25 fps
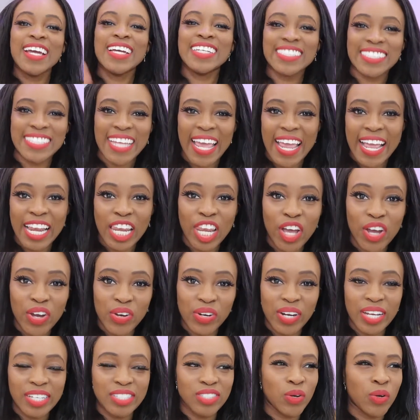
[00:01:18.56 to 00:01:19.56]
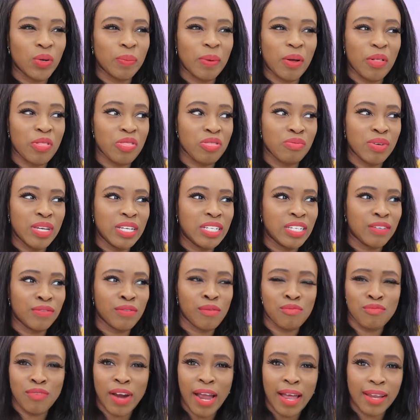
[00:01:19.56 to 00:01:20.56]
Today alone, I sold about 3
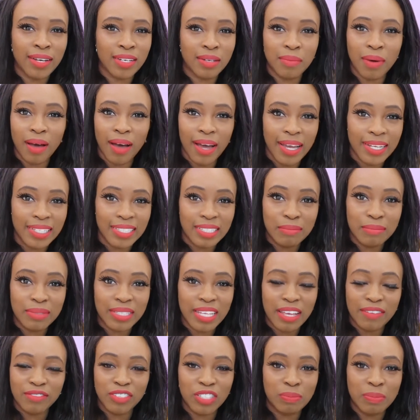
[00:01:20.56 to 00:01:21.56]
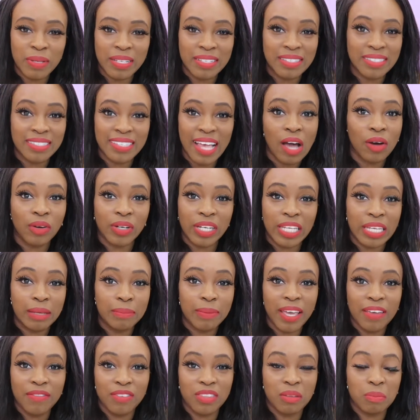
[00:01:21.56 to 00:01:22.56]
different random items that have just been sat on
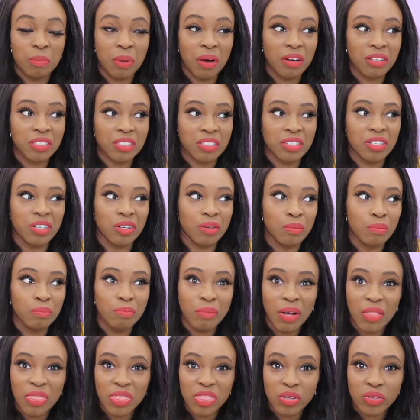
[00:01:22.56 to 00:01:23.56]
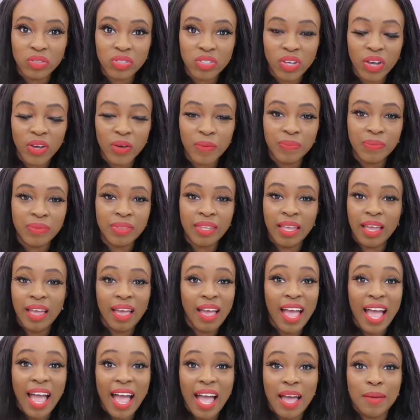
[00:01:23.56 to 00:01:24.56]
eBay for the past, month or so.
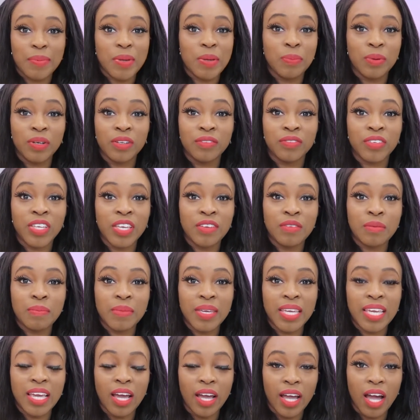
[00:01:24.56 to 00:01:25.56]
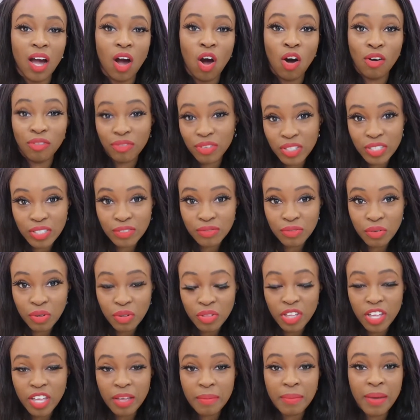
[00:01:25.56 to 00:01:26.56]
People have given me offers for
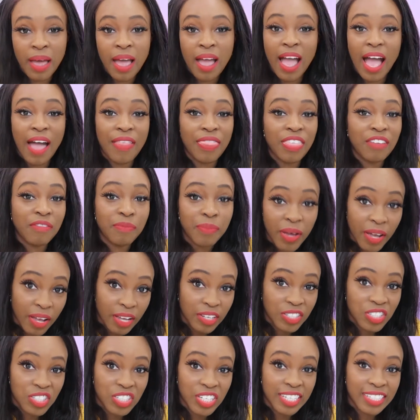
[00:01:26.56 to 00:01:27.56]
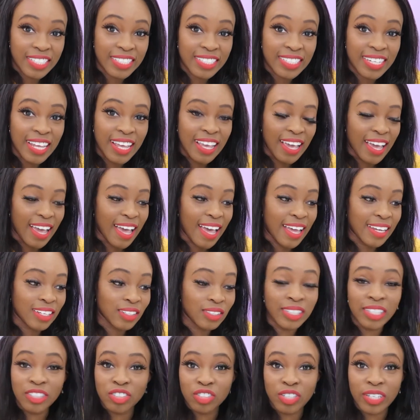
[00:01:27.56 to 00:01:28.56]
them and they've purchased. And
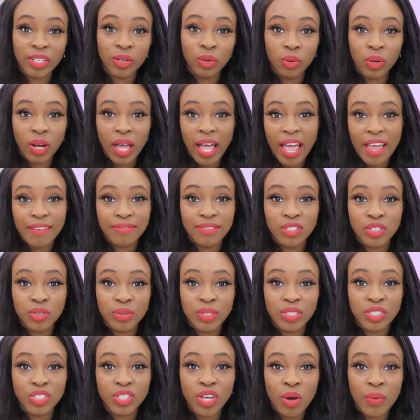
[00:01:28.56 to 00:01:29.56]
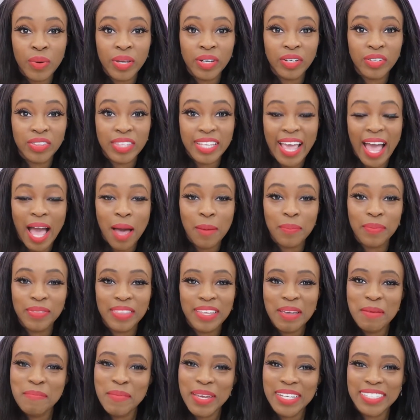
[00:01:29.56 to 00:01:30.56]
literally all I have to do is go in on the app.
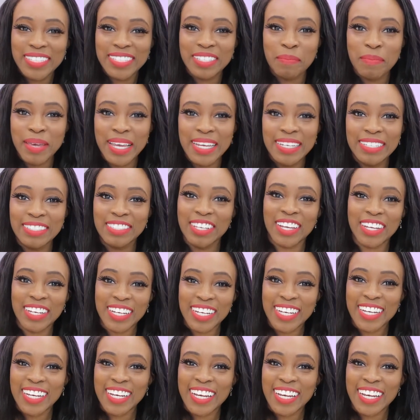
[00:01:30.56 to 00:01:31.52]
That it makes this amazing